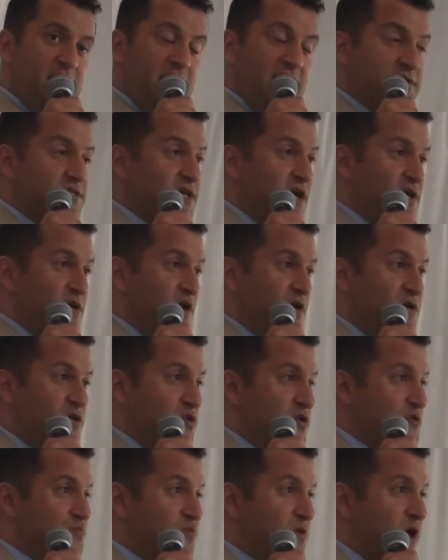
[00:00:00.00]
I'll tell you, our
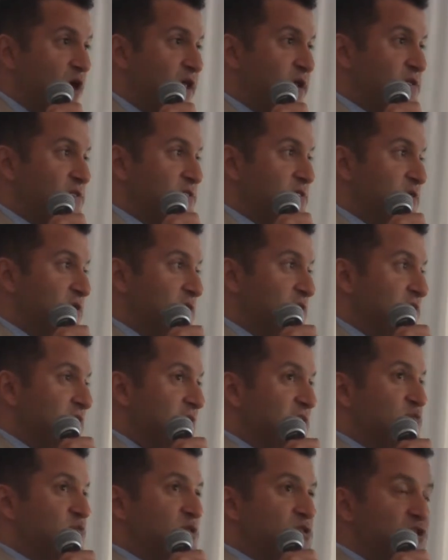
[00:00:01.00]
newest product,
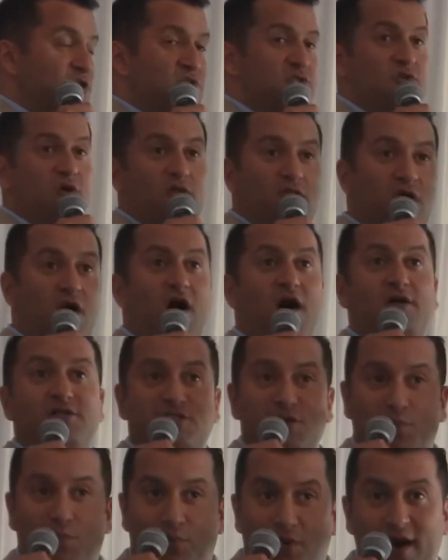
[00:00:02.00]
that's what took so
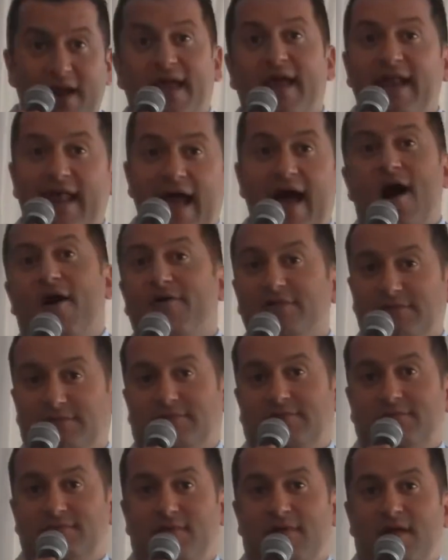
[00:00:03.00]
long to bring it
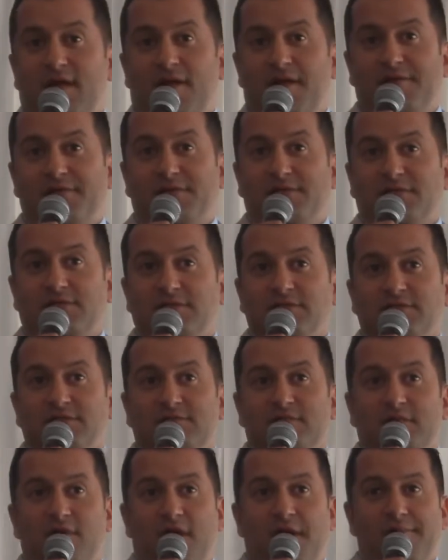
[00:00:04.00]
out.
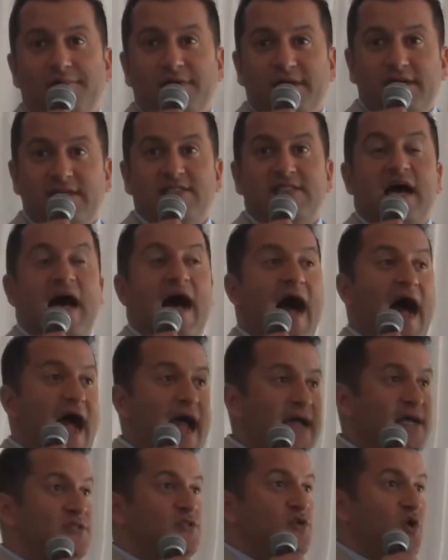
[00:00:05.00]
Because the
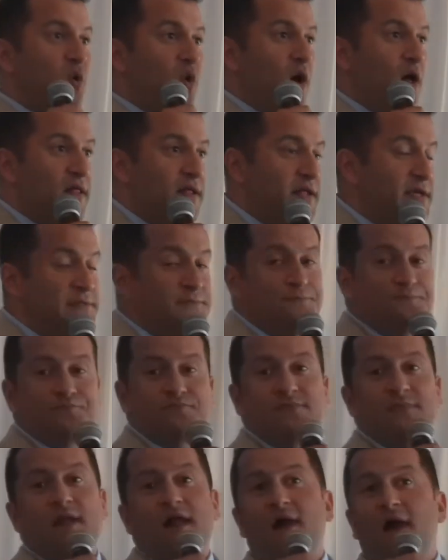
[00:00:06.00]
highest quality,
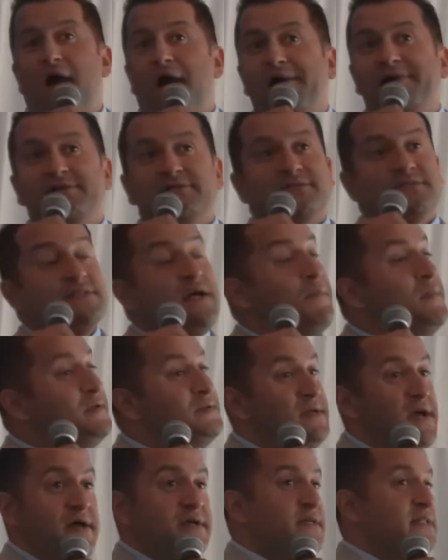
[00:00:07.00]
let
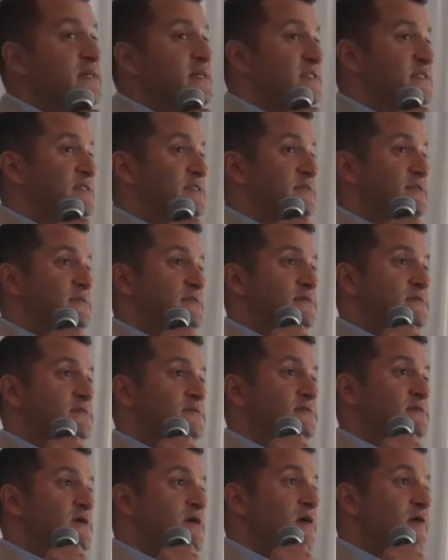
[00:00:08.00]
me tell you this.
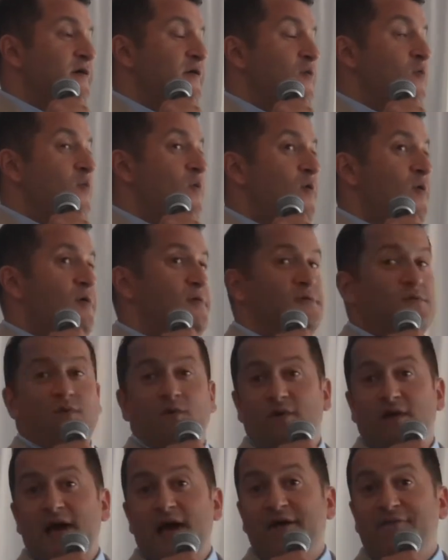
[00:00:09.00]

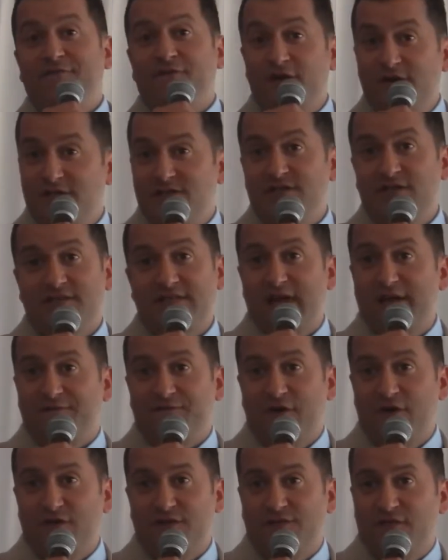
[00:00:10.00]
When I first took
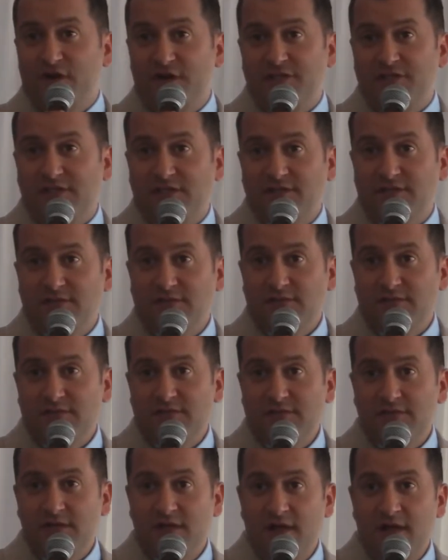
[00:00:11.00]
that first version,
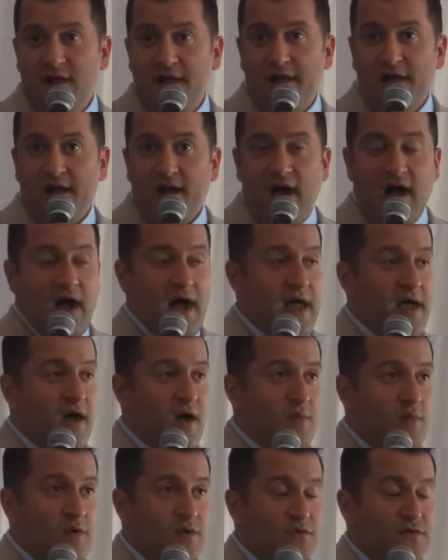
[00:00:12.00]
I
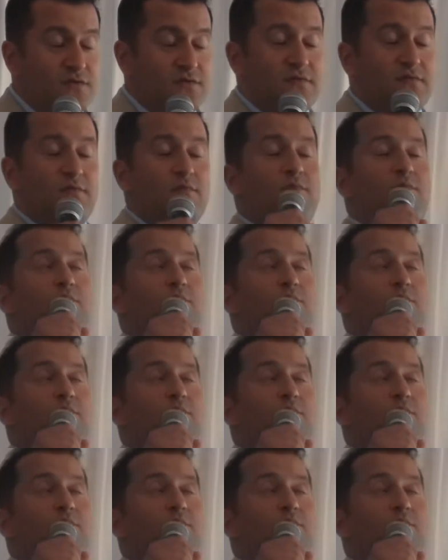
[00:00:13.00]
almost,